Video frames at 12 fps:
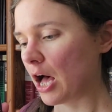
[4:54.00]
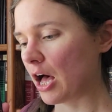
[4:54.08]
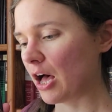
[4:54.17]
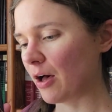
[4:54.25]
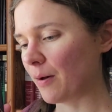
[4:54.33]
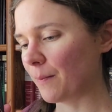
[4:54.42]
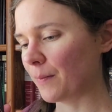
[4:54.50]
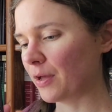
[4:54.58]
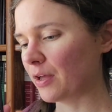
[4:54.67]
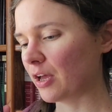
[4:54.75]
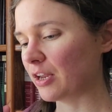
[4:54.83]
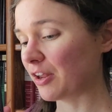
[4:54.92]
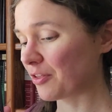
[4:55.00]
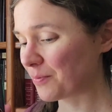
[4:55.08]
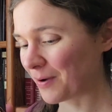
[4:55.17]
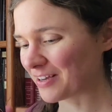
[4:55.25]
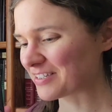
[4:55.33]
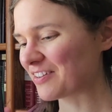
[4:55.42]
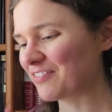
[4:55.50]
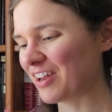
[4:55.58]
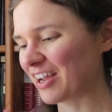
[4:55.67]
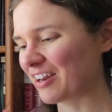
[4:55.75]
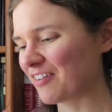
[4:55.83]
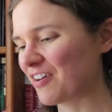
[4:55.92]
Um, another positive
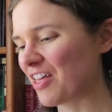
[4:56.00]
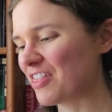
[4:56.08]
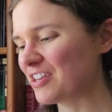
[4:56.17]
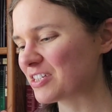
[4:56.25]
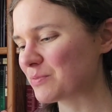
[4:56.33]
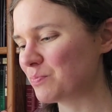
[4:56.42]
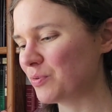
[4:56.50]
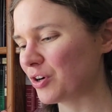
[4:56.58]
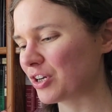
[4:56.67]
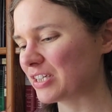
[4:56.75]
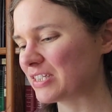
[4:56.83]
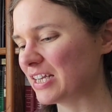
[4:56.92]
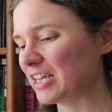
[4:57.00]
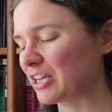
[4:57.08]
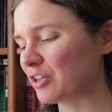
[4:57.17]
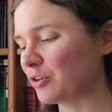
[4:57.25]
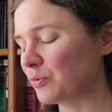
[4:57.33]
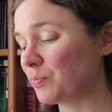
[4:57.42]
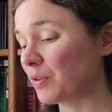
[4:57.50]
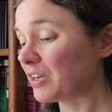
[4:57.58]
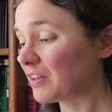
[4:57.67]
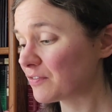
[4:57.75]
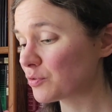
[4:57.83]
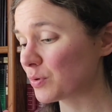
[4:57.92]
negative. This book did include
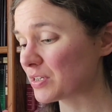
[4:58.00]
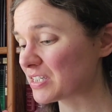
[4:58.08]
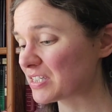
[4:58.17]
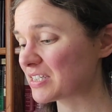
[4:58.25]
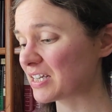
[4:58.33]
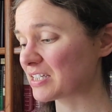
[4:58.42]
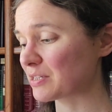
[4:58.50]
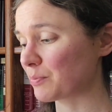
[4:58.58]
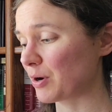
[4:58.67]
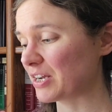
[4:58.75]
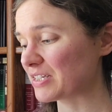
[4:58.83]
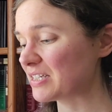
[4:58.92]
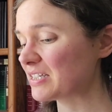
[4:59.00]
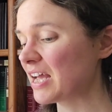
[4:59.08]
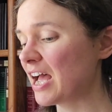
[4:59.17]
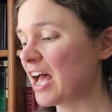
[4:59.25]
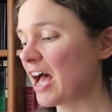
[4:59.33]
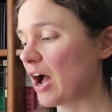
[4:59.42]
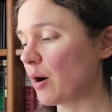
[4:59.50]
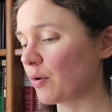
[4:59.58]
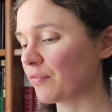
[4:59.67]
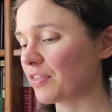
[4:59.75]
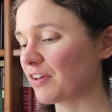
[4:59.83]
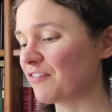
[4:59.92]
plenty of twists and surprises.
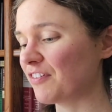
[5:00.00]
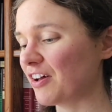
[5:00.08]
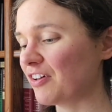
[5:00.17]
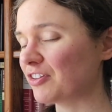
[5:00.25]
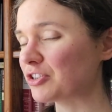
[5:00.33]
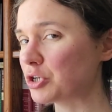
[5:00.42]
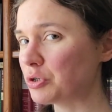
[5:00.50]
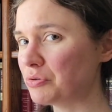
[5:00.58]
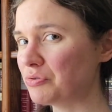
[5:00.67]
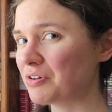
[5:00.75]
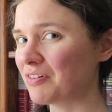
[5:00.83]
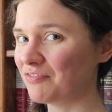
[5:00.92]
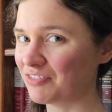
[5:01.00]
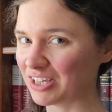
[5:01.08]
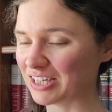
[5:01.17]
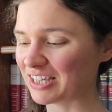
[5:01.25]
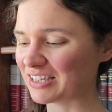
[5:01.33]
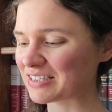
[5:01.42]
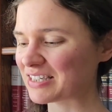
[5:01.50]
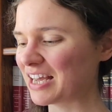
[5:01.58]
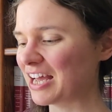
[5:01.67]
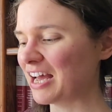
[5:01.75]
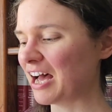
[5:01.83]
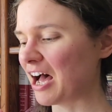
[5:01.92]
However, they felt too convenient.
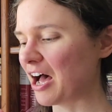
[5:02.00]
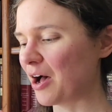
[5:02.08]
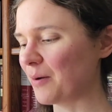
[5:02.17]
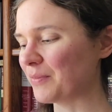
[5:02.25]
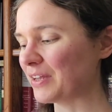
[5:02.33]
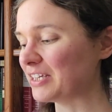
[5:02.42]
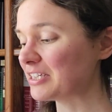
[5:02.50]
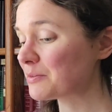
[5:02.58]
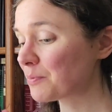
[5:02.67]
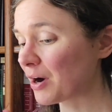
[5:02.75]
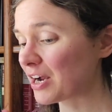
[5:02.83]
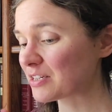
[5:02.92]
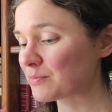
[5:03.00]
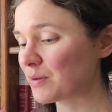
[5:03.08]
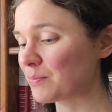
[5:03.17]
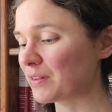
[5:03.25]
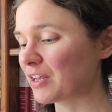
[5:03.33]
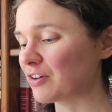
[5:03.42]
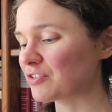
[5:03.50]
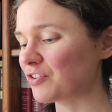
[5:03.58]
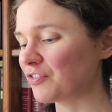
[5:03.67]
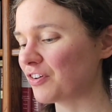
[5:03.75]
Um, they did surprise me, but they also